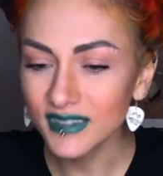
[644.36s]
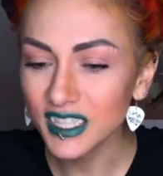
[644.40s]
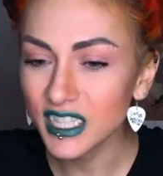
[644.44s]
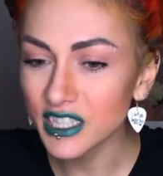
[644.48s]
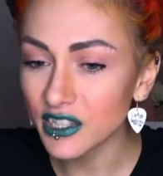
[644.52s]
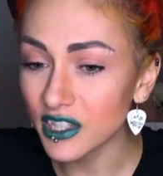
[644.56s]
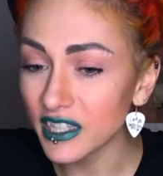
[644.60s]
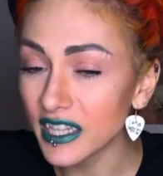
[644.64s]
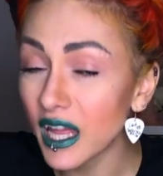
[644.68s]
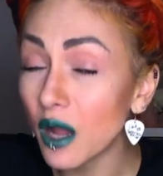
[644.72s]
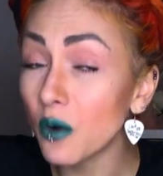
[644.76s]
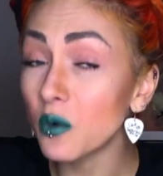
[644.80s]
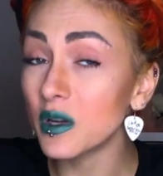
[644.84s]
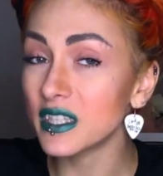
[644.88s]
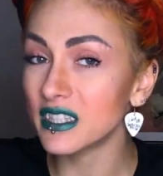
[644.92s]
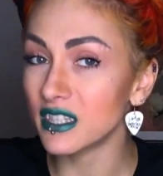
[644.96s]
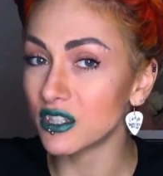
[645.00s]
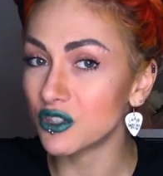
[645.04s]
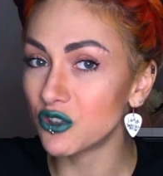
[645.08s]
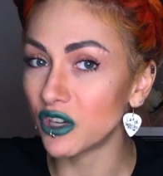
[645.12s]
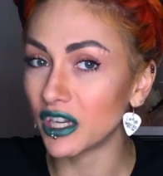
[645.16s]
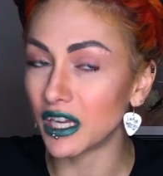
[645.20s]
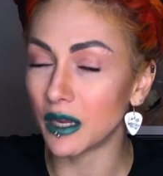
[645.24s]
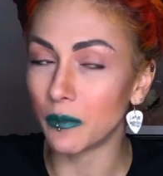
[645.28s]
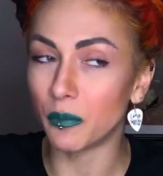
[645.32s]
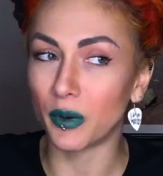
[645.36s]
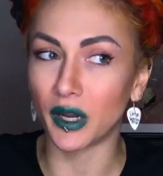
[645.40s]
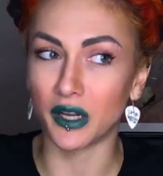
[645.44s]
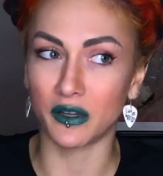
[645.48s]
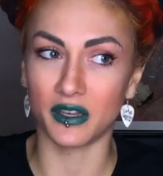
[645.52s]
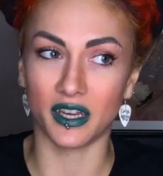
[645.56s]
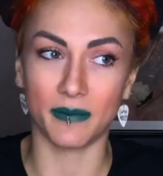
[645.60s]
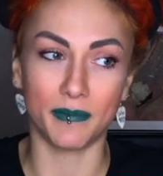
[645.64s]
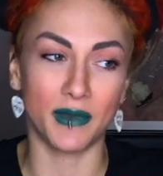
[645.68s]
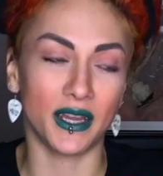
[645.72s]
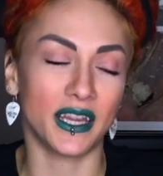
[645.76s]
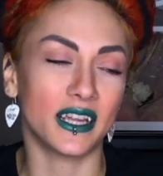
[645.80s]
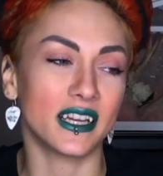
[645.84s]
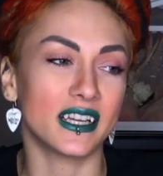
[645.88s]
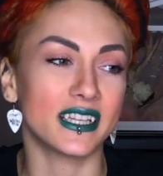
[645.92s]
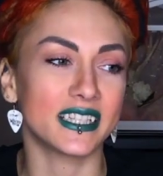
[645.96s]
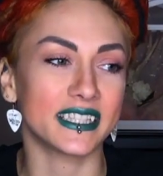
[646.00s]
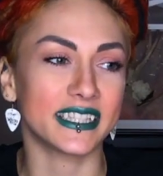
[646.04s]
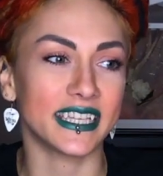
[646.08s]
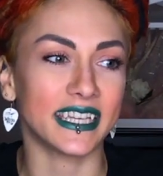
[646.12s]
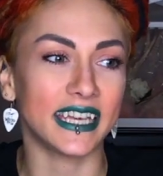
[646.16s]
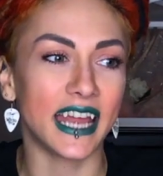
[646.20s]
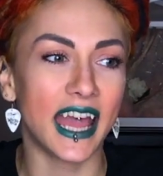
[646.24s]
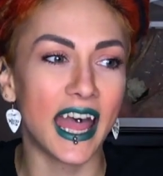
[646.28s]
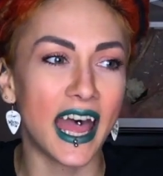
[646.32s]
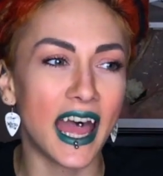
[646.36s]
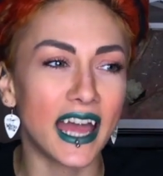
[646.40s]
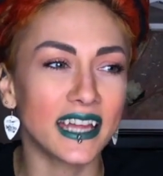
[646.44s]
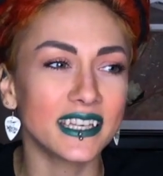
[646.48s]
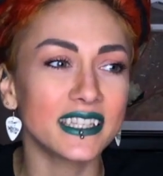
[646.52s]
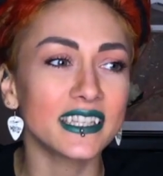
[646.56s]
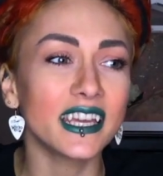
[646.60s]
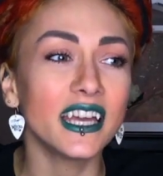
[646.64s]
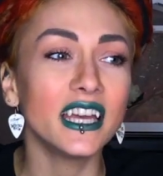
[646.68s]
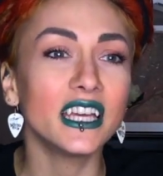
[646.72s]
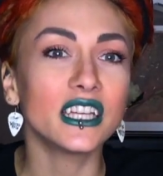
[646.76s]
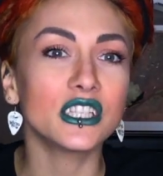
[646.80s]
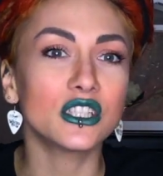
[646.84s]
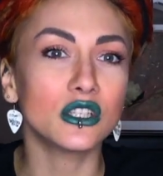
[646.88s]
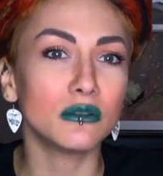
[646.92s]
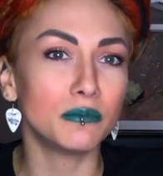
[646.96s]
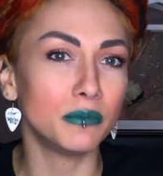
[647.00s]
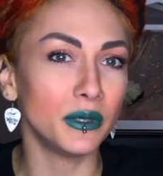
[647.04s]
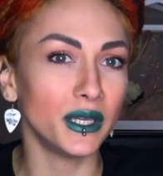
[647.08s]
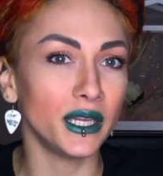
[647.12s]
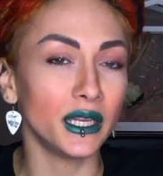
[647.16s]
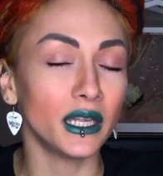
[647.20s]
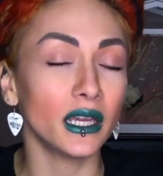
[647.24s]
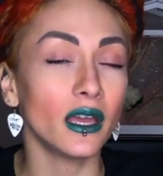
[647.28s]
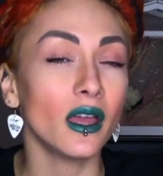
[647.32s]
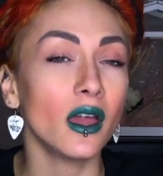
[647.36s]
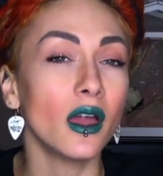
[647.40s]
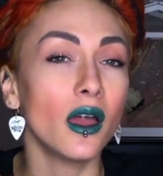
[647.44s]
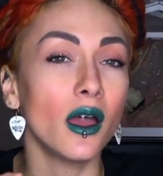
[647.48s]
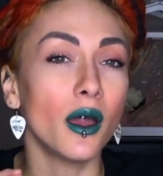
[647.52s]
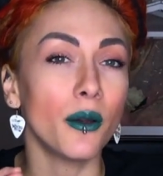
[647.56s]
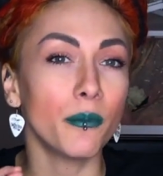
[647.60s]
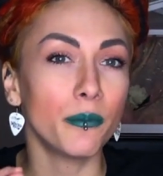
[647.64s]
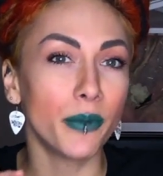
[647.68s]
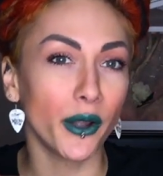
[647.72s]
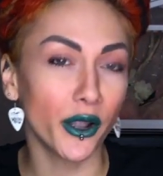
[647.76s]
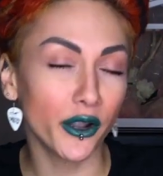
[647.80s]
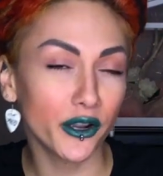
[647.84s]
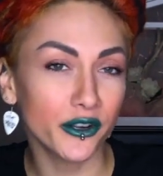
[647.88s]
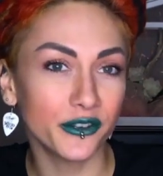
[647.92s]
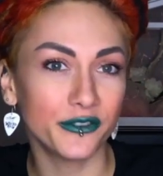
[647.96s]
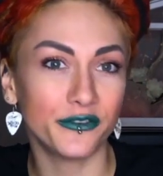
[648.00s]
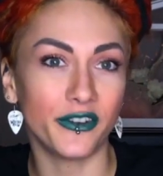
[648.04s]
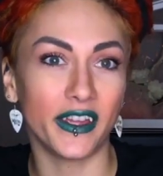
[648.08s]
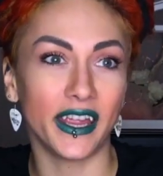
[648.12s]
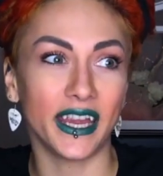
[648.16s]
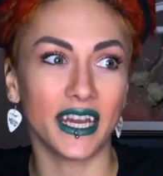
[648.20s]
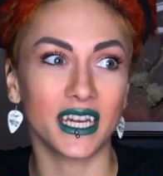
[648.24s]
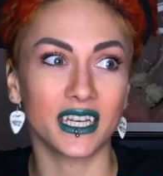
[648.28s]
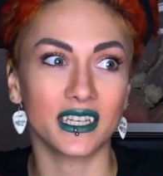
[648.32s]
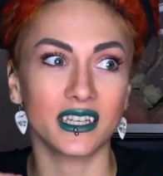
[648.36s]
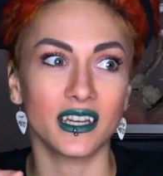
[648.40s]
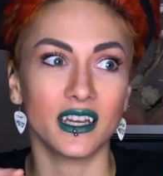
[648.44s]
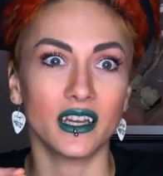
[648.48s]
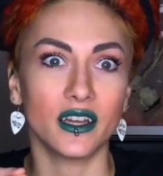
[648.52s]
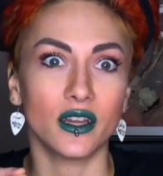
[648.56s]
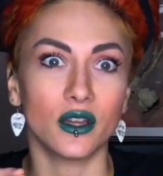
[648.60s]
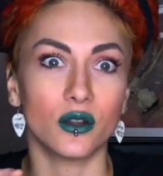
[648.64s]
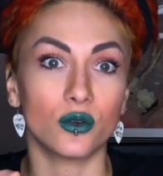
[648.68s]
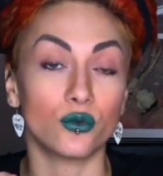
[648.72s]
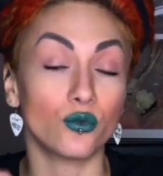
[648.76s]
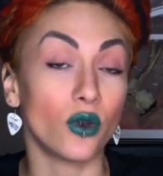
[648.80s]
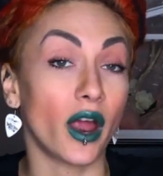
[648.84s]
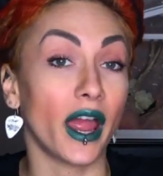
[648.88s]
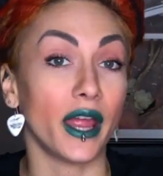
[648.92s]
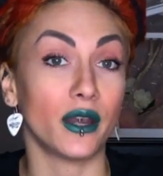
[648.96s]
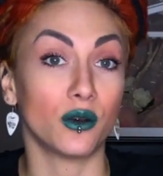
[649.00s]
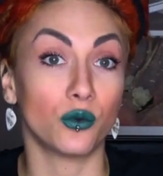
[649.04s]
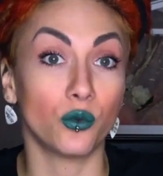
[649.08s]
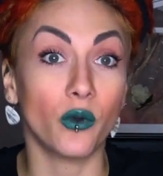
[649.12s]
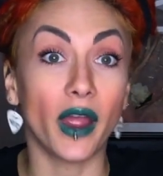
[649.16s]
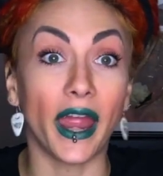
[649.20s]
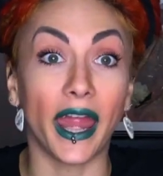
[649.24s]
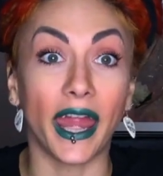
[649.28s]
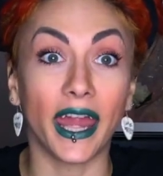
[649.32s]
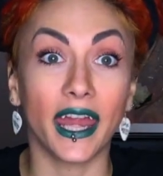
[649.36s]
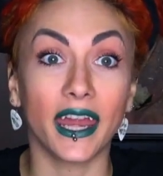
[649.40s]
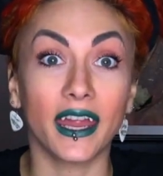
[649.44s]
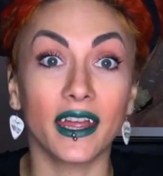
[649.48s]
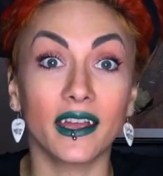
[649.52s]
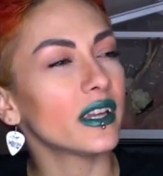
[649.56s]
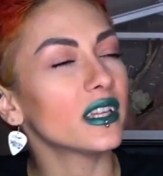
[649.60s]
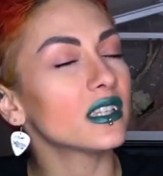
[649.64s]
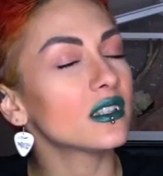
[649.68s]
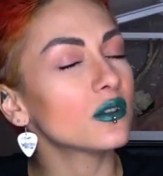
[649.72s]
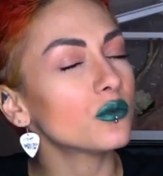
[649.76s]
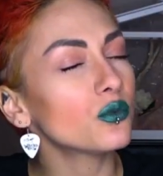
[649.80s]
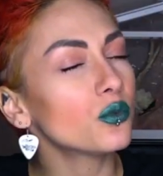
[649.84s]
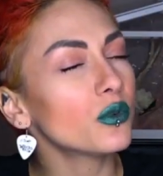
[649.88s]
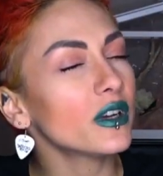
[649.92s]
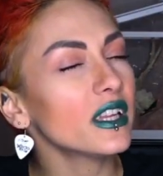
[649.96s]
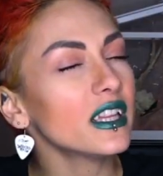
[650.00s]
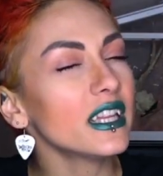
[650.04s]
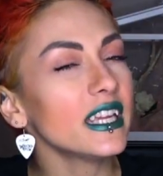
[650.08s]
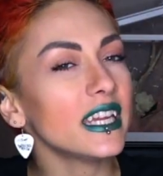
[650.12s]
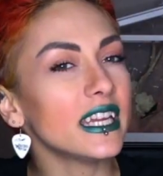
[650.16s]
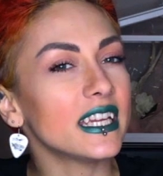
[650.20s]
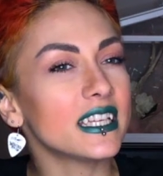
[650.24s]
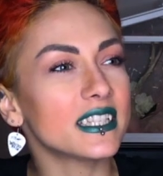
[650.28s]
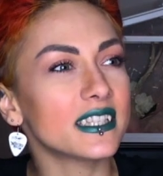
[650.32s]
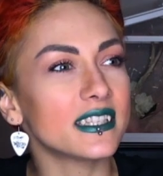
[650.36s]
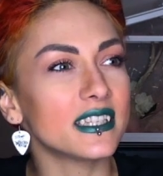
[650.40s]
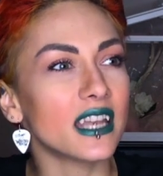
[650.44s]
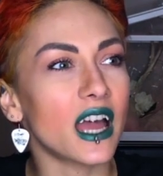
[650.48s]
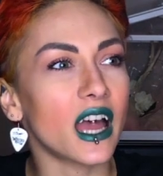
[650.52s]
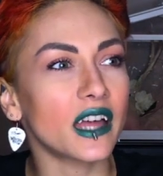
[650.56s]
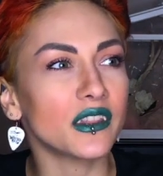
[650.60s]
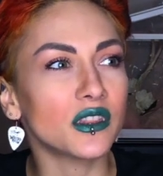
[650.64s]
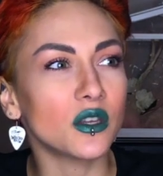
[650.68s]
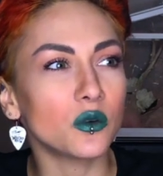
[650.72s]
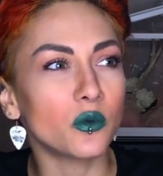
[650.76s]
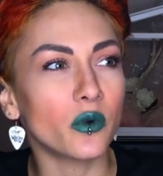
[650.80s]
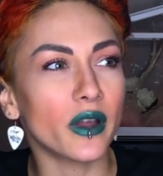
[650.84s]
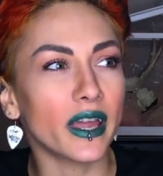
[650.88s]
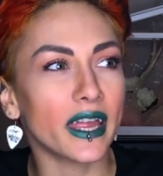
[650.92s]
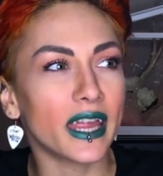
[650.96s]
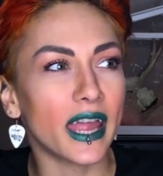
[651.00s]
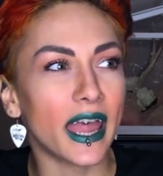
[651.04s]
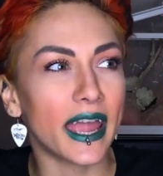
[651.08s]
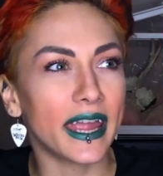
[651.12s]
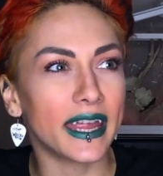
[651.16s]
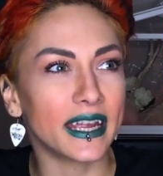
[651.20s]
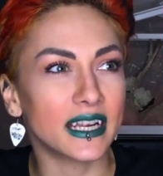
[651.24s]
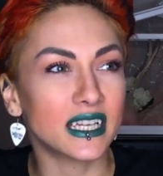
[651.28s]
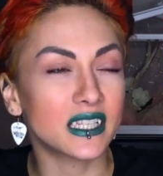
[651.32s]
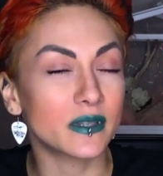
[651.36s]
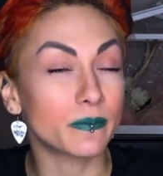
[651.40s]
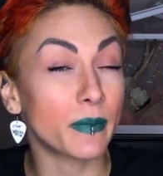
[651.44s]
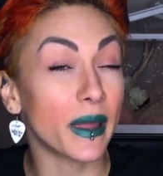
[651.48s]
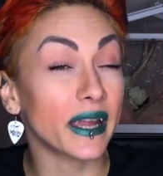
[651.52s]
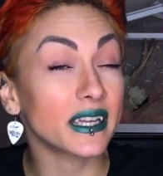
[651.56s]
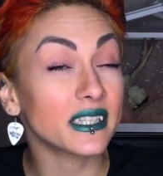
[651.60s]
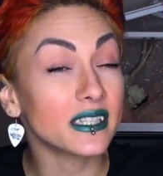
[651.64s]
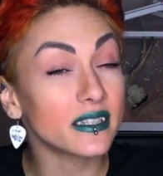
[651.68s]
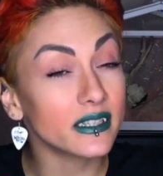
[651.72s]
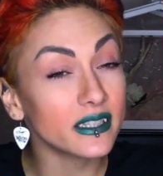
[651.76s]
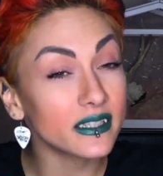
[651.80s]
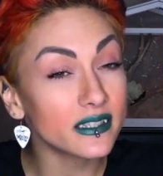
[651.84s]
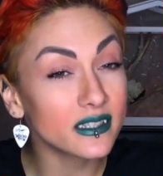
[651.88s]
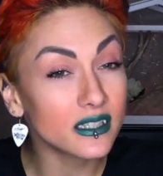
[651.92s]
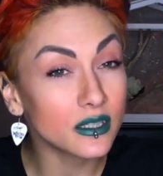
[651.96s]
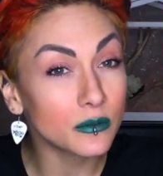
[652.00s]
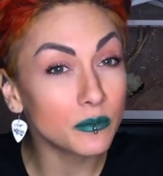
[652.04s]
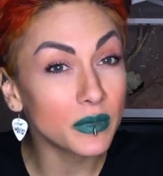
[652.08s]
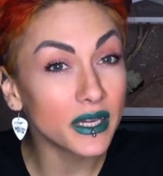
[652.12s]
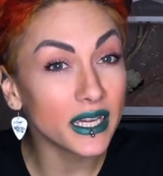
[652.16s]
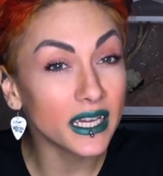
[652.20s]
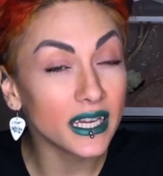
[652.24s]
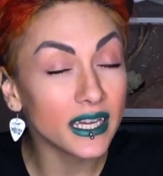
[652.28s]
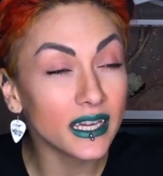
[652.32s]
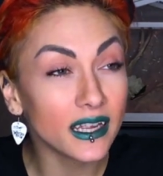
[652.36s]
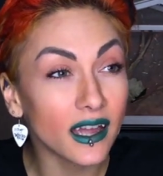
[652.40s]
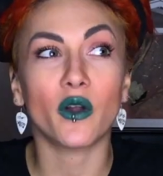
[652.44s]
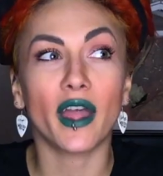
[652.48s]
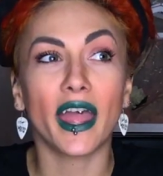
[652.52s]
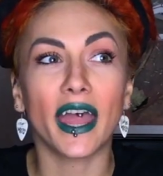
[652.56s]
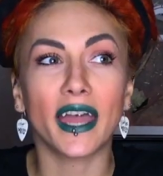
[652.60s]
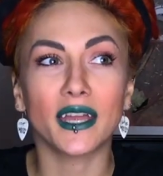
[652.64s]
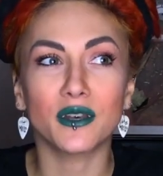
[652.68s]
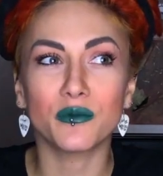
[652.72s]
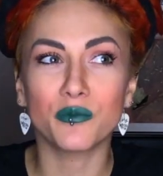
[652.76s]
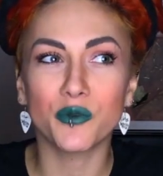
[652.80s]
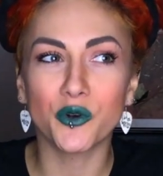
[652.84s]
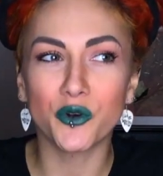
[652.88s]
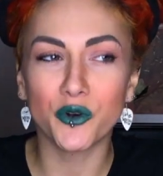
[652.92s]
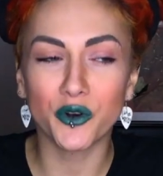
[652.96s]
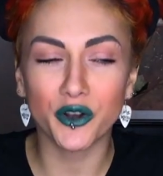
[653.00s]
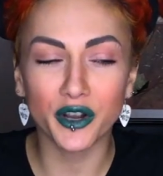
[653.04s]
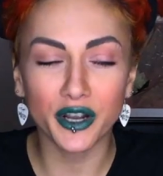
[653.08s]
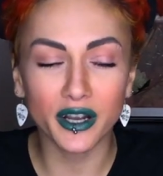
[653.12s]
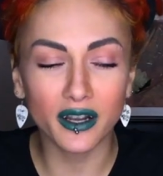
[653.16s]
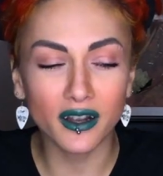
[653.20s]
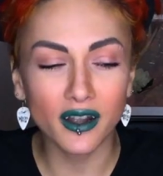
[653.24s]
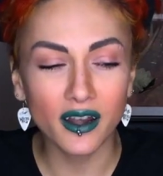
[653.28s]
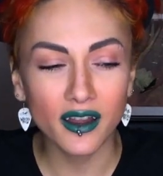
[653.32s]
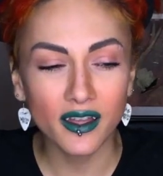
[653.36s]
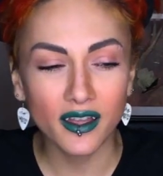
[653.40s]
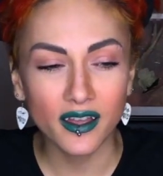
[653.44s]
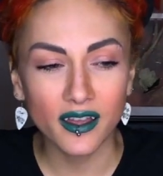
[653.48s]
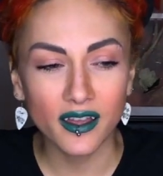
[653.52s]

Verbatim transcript: so that was a tricky part because it had to be perfect right away it really is not the way i expected it to be i had more